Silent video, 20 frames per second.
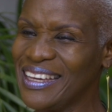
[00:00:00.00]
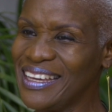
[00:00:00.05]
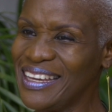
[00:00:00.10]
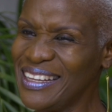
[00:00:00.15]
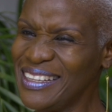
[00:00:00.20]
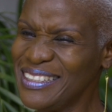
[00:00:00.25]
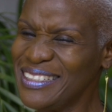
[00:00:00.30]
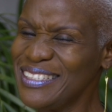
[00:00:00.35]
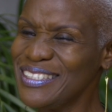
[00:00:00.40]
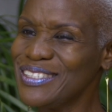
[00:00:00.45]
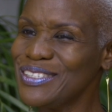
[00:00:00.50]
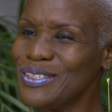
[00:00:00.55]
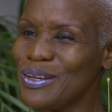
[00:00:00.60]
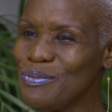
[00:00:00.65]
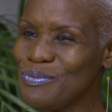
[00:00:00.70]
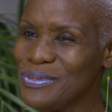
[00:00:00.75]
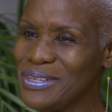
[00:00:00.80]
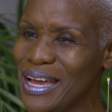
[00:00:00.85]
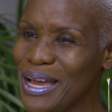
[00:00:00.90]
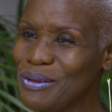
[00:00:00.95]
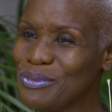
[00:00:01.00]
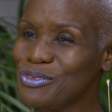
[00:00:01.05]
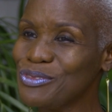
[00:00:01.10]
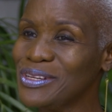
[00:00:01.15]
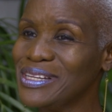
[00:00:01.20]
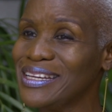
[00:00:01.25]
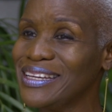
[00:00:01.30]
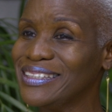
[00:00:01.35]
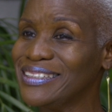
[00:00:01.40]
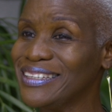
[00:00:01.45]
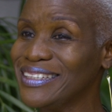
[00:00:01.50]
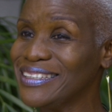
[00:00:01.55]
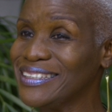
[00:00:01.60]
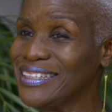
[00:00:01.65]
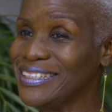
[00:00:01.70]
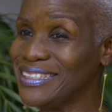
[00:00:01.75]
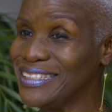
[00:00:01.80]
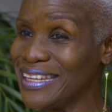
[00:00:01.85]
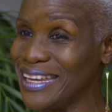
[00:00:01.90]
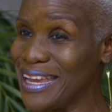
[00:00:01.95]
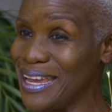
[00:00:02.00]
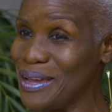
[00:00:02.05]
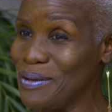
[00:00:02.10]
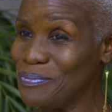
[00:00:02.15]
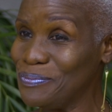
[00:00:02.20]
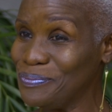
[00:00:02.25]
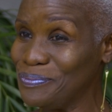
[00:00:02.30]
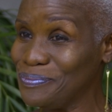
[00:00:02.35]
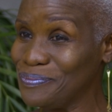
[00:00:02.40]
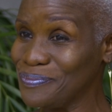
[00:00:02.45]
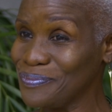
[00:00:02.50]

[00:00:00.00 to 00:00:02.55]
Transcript: Guilt is sometimes related to shame